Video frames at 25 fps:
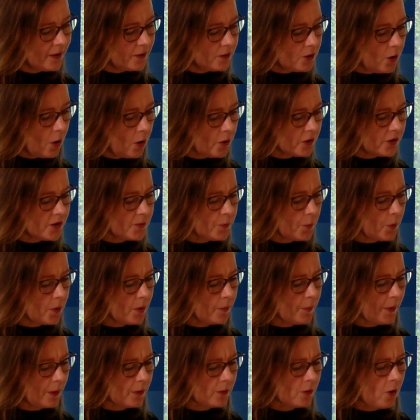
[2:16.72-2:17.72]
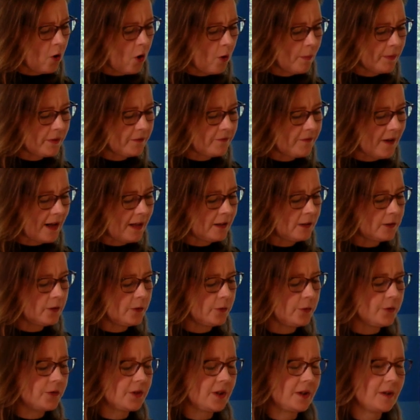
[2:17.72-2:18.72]
Ton spoke about common
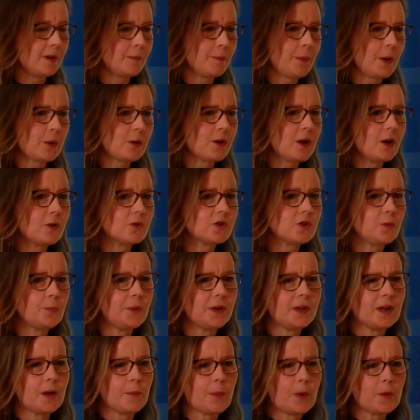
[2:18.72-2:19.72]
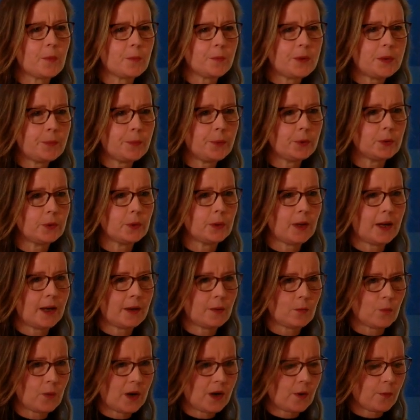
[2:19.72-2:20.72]
values and about culture being about people
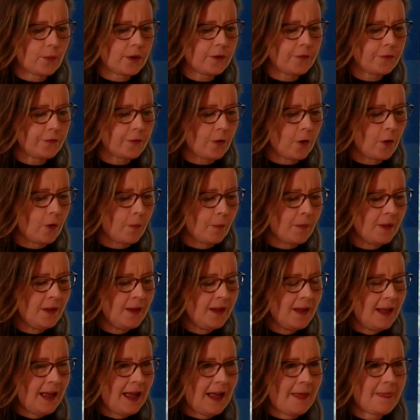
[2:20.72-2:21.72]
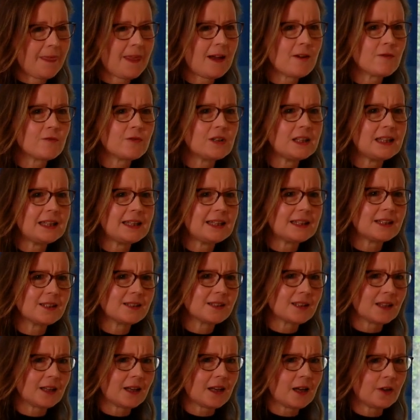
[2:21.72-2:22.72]
and where we're from. And that really
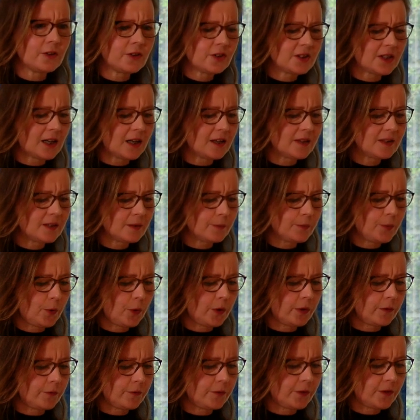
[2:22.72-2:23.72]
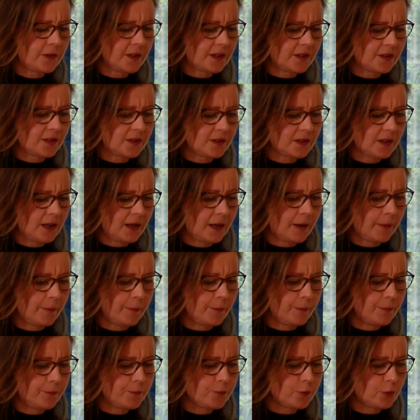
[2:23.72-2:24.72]
is like our starting point for this
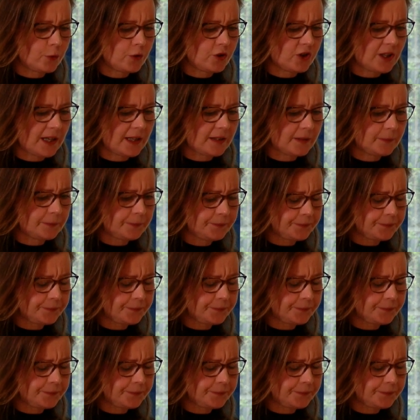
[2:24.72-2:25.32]
project.